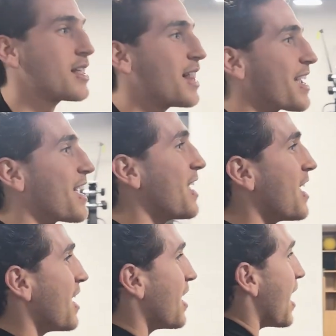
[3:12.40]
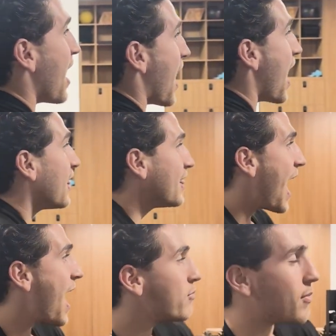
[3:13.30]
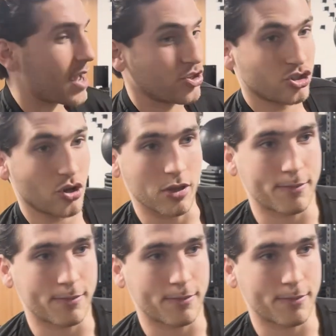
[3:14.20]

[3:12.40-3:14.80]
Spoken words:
like a landmine shoulder